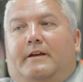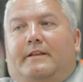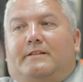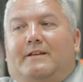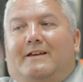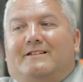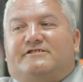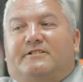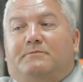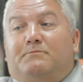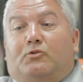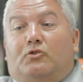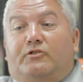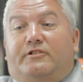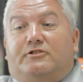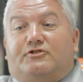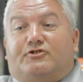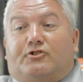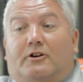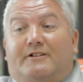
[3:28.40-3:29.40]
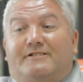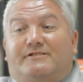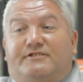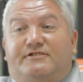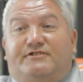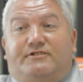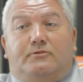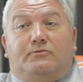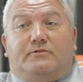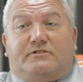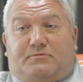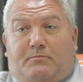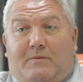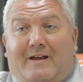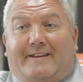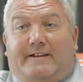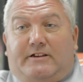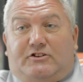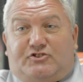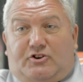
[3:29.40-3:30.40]
It's important you try to do as
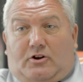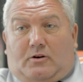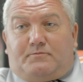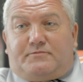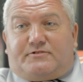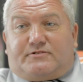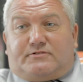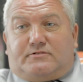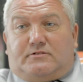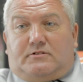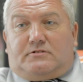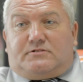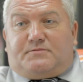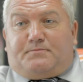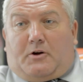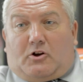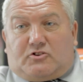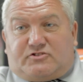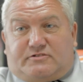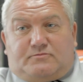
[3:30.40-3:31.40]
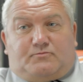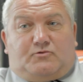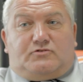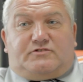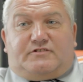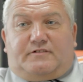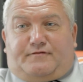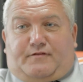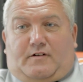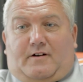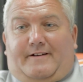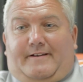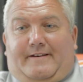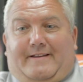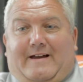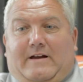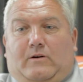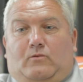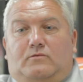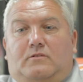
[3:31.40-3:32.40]
many jobs as possible to find
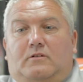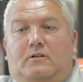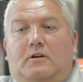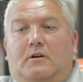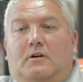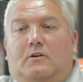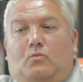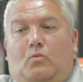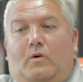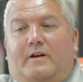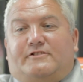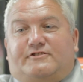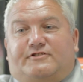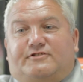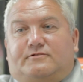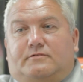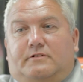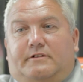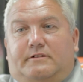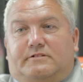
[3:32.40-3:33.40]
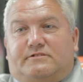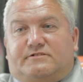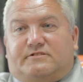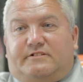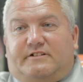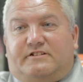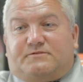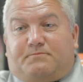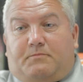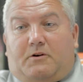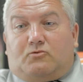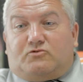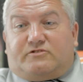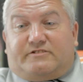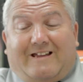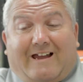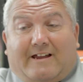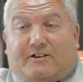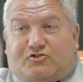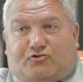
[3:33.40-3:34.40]
out which is most
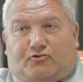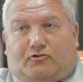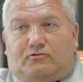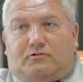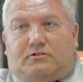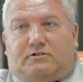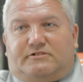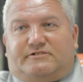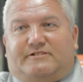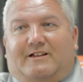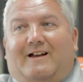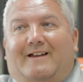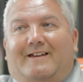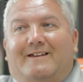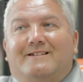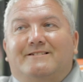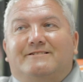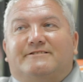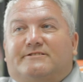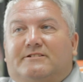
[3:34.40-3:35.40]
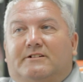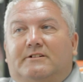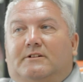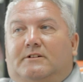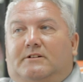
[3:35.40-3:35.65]
natural, because that is,